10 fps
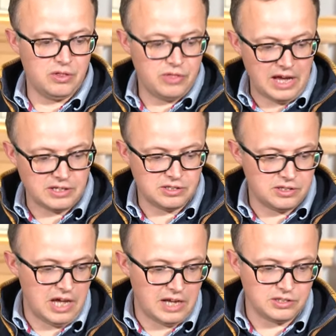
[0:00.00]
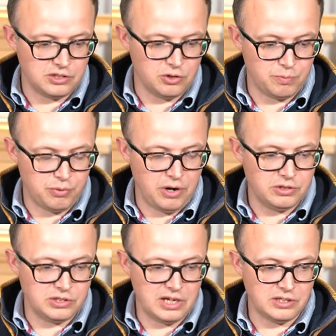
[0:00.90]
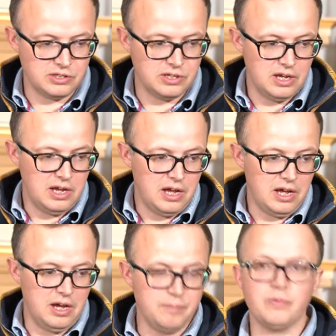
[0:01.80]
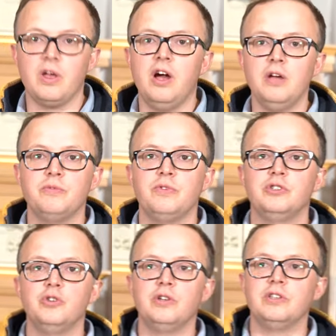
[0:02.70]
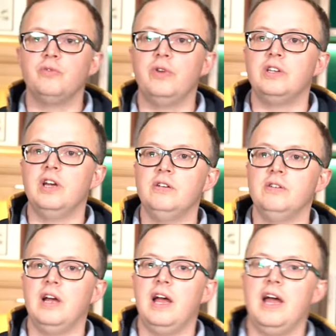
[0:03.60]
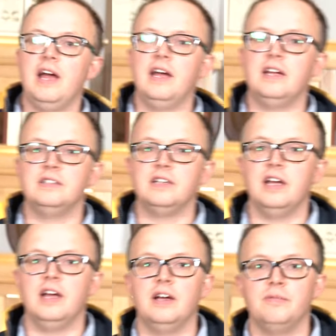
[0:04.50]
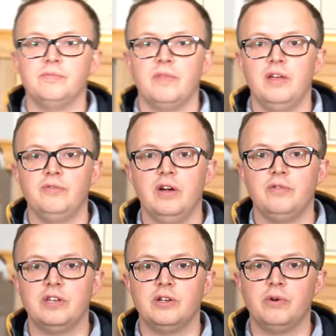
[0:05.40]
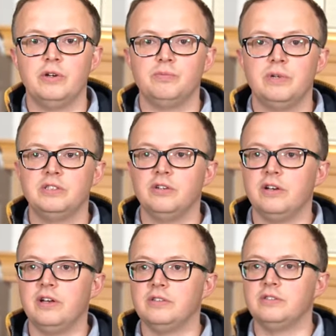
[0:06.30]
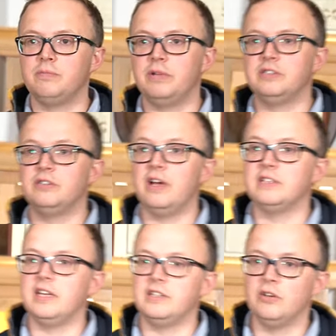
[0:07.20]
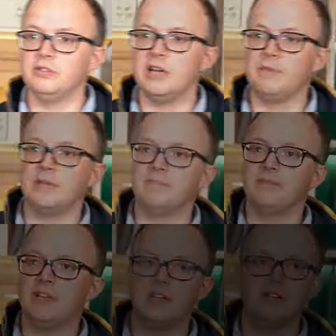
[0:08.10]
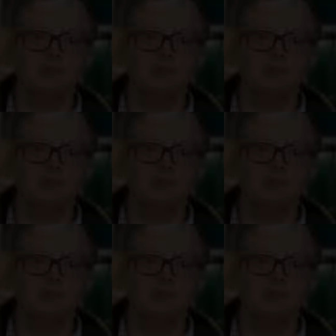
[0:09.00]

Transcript: that's that's the sort of process. Um, I hope you've enjoyed this video. And um, if you have any queries, please, do, please do not hesitate to contact me. Thank you.